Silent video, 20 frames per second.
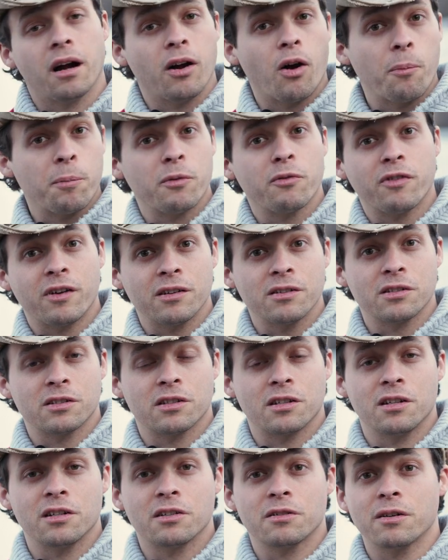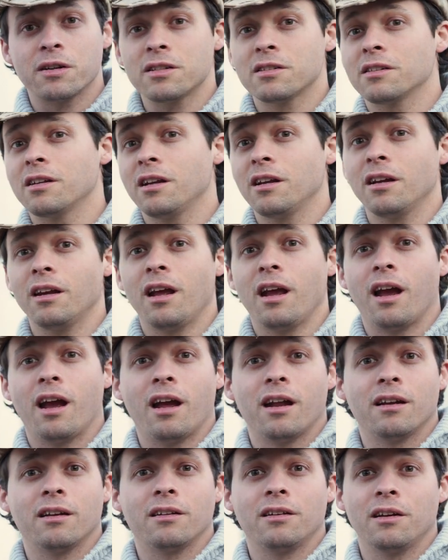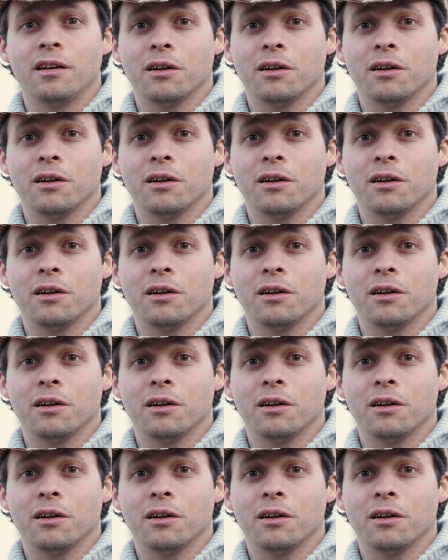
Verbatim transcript: I hope you found this interesting and